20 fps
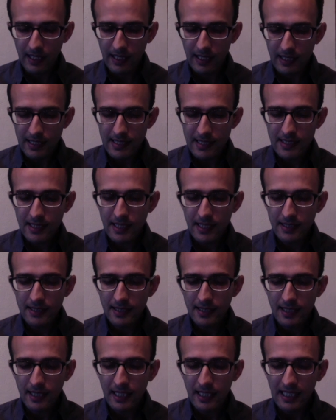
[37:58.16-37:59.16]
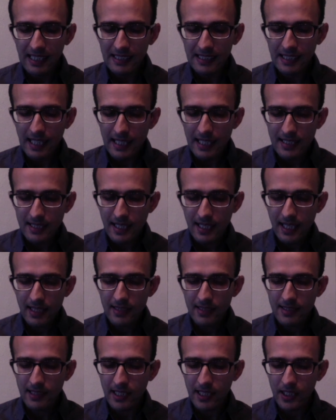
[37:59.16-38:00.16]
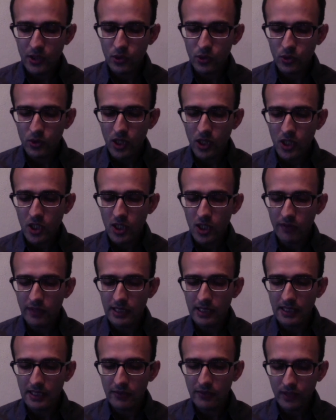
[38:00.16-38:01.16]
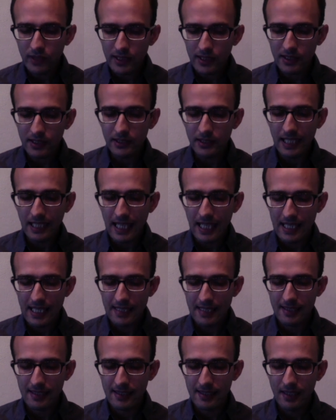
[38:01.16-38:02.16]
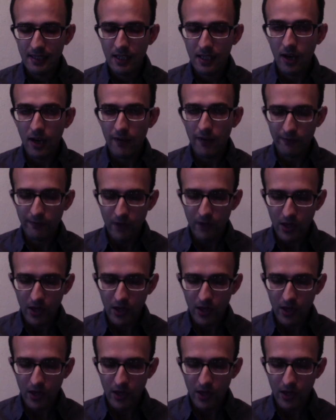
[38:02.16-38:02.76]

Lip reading: Instead, it entails the introduction of a different class of